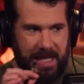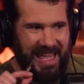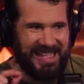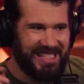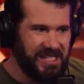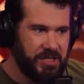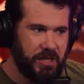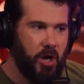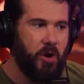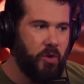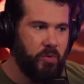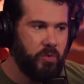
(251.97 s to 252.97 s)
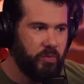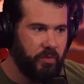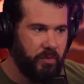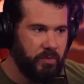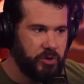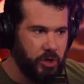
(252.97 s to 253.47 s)
it's as
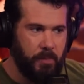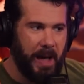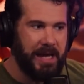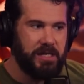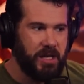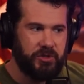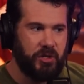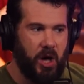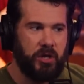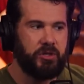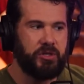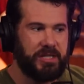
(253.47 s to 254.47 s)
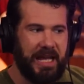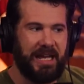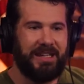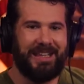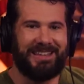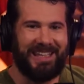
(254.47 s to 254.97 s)
though Joe Biden doesn't
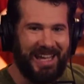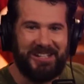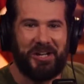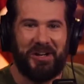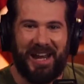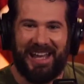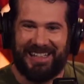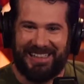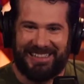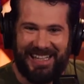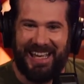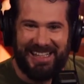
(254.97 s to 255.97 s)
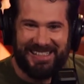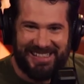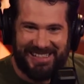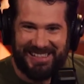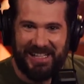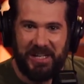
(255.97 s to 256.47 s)
understand that the internet exists.